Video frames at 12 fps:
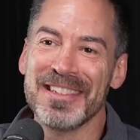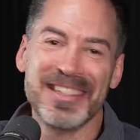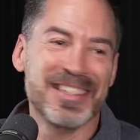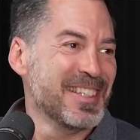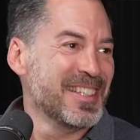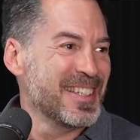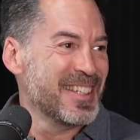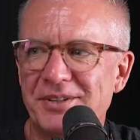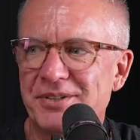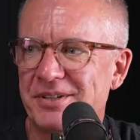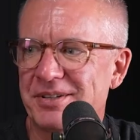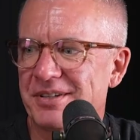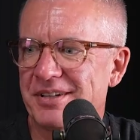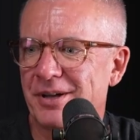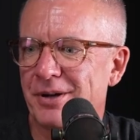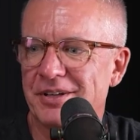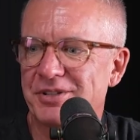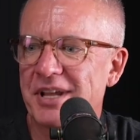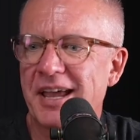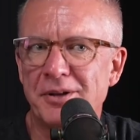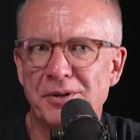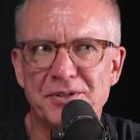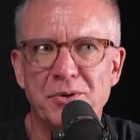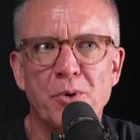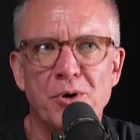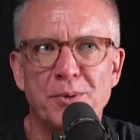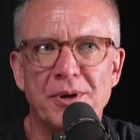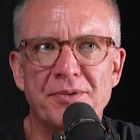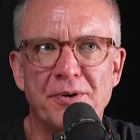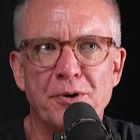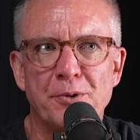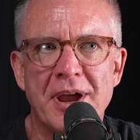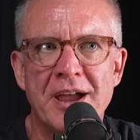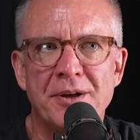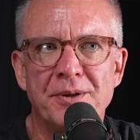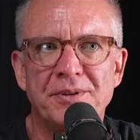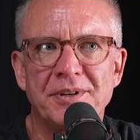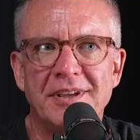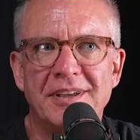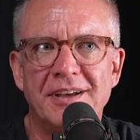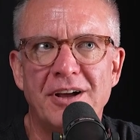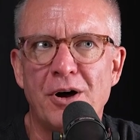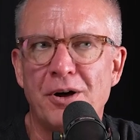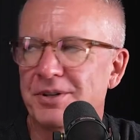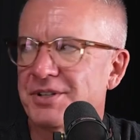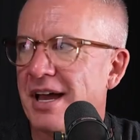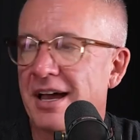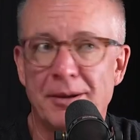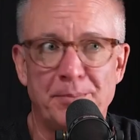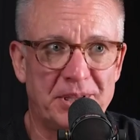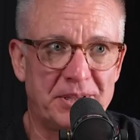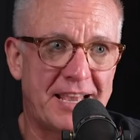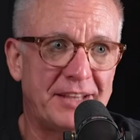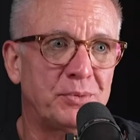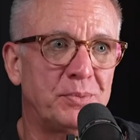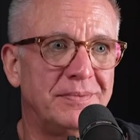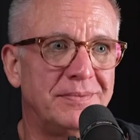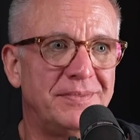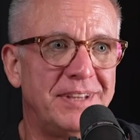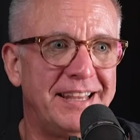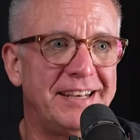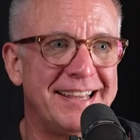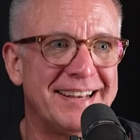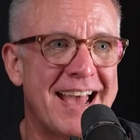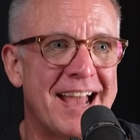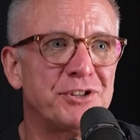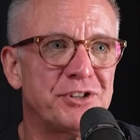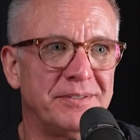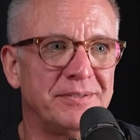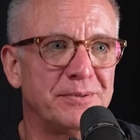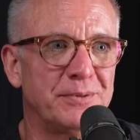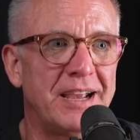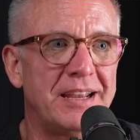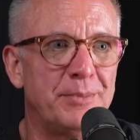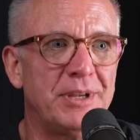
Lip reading: Well, and this is, a scale is a word we throw around all the time, but that's it in action, right?